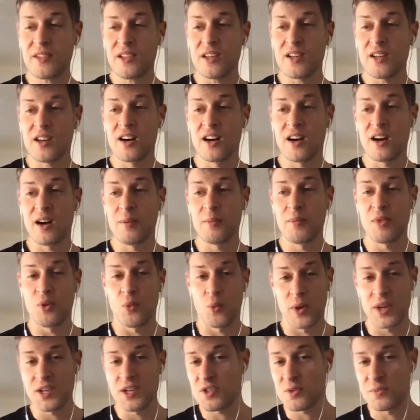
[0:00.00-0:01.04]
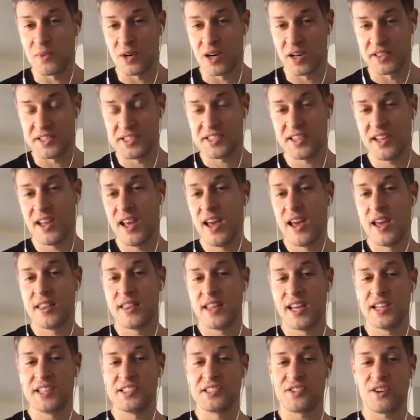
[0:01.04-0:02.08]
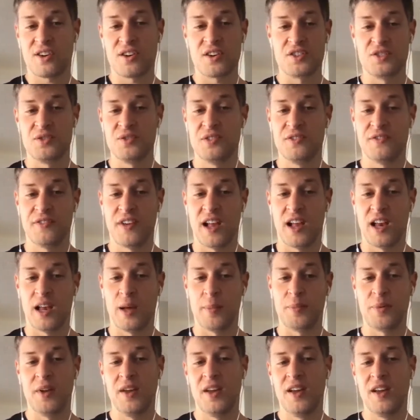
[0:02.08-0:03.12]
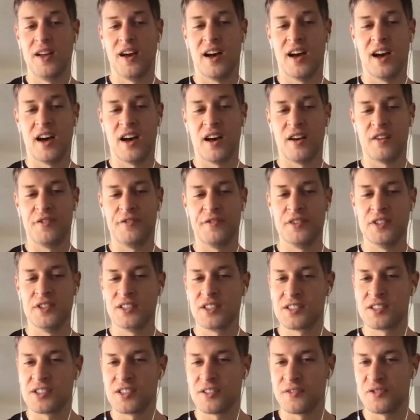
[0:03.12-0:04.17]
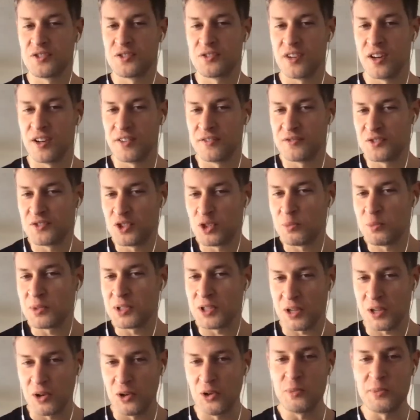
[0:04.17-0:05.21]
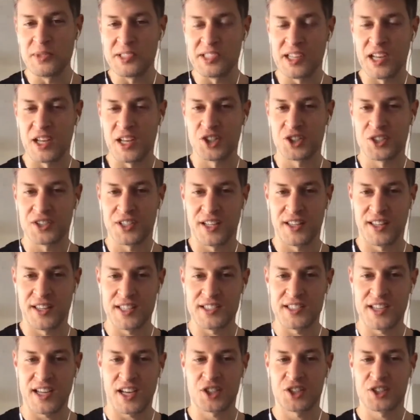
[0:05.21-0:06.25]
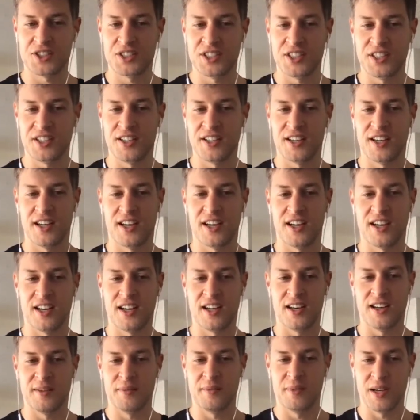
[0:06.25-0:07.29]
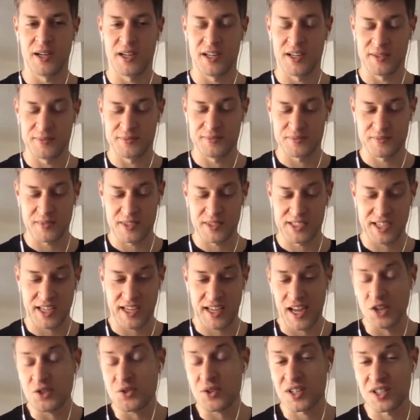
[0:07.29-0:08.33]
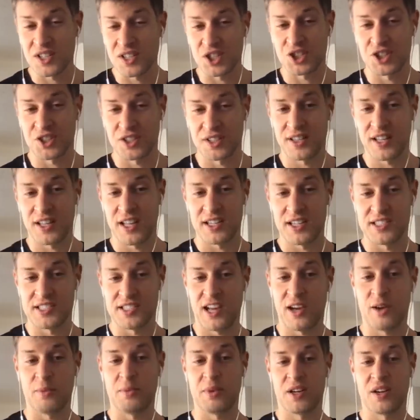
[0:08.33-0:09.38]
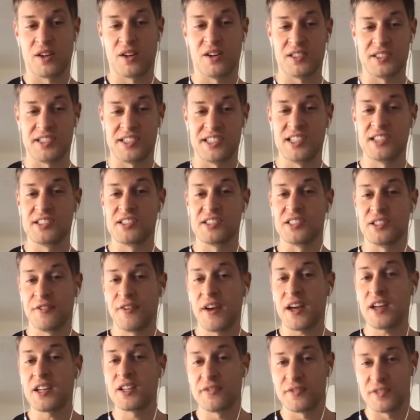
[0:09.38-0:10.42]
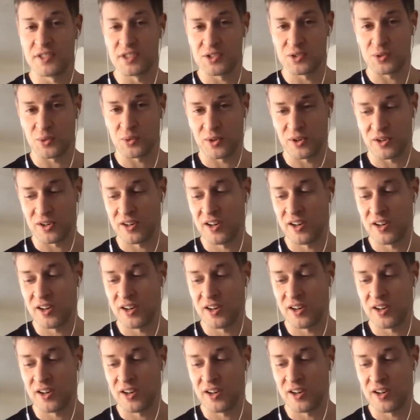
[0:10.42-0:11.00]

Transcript: come the winter months, they start to develop uh, feelings of, of doom and gloom, essentially. And that's actually a, uh, a, uh, a, psychiatric condition that is now being called seasonal affective disorder.